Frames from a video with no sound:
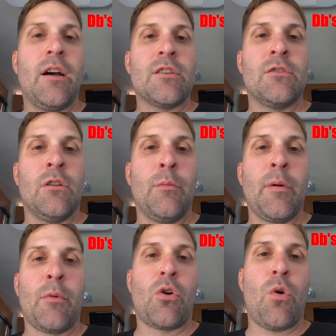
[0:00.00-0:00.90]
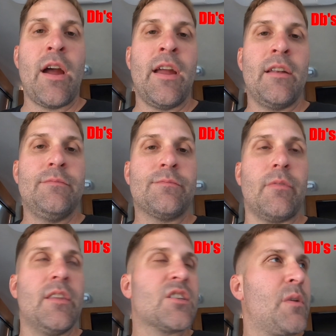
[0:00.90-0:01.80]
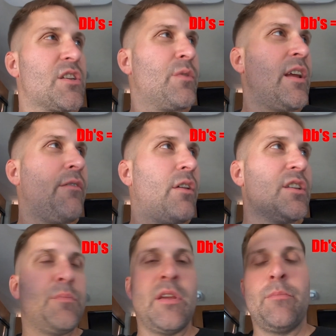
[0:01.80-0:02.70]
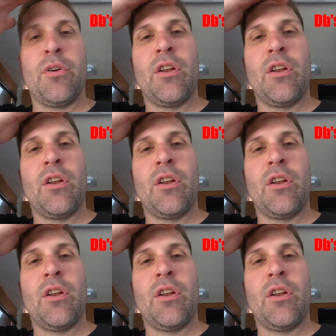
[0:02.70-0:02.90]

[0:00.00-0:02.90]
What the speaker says: so a little bit more quiet, especially when you have all these people.